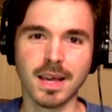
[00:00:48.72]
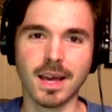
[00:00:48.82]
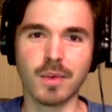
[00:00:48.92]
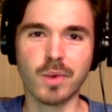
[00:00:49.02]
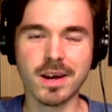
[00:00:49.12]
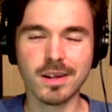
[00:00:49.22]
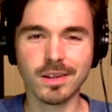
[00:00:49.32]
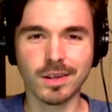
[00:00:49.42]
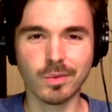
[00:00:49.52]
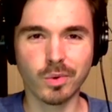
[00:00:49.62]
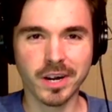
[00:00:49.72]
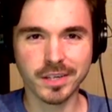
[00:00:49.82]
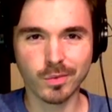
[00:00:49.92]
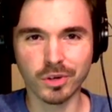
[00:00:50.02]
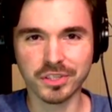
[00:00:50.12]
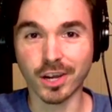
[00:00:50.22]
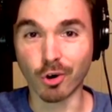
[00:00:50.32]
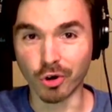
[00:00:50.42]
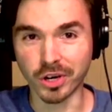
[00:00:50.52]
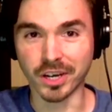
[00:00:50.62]
Well, what I did was I
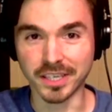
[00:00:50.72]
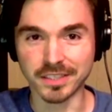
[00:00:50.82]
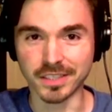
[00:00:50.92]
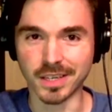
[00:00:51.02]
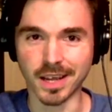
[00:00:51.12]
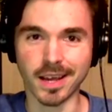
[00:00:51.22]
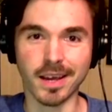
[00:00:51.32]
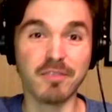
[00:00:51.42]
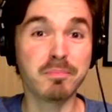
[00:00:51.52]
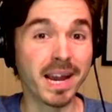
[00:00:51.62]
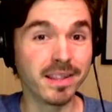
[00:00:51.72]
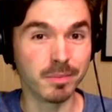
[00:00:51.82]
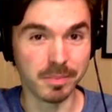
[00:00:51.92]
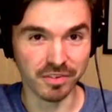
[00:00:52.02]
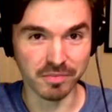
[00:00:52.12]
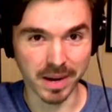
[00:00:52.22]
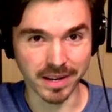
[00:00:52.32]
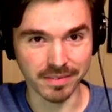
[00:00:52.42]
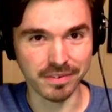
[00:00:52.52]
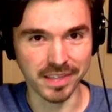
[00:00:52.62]
organized it, uh, paid them a bit of
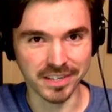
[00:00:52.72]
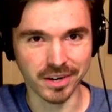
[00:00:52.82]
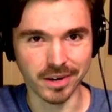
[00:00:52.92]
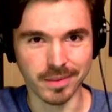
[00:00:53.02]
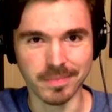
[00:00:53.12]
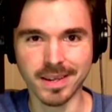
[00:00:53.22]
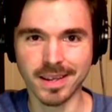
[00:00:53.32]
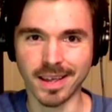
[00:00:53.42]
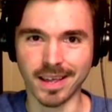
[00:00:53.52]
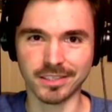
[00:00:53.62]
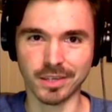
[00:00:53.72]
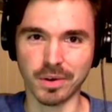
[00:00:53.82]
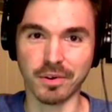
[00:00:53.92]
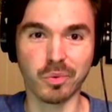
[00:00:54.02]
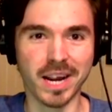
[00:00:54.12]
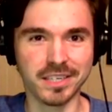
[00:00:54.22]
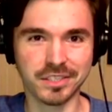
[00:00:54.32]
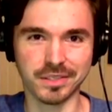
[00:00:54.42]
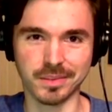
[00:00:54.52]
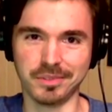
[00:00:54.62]
money for their time. And so I've
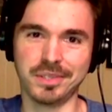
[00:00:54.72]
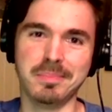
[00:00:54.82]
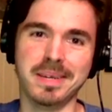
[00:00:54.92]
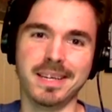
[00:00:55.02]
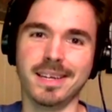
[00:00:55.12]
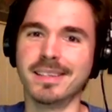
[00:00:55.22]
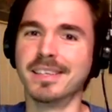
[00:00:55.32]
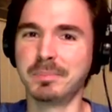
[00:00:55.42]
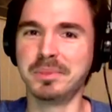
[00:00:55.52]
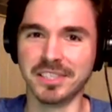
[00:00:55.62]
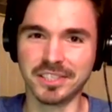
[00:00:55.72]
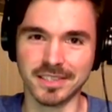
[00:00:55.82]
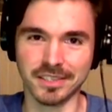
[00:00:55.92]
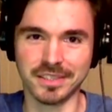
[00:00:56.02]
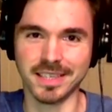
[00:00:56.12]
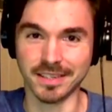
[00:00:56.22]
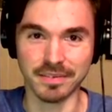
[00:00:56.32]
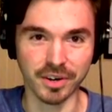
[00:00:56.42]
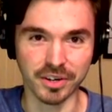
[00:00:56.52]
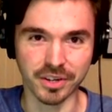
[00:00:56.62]
arranged them to be in this position that you see in
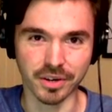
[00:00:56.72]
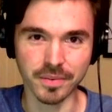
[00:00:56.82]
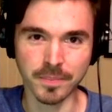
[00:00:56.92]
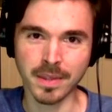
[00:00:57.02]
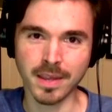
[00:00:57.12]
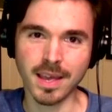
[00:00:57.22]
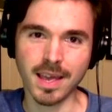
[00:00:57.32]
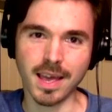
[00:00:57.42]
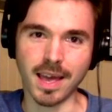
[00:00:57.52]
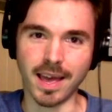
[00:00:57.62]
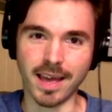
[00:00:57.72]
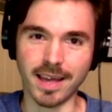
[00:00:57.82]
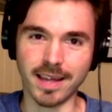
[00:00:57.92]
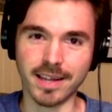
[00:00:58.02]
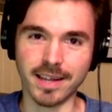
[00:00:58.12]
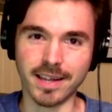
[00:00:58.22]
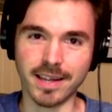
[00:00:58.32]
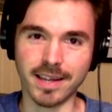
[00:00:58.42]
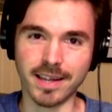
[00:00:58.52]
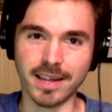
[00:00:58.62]
the photo. And I've
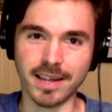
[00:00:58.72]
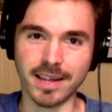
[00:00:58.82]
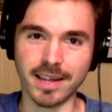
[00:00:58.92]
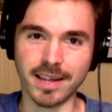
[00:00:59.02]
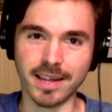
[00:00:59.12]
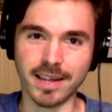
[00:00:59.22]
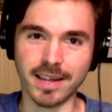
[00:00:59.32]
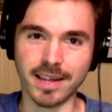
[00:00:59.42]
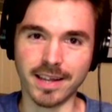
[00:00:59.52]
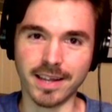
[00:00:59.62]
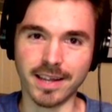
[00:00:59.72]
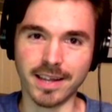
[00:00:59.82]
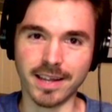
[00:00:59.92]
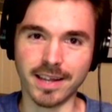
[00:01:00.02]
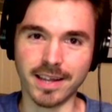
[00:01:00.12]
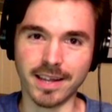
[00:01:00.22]
told them where to look. I've told them to look up to the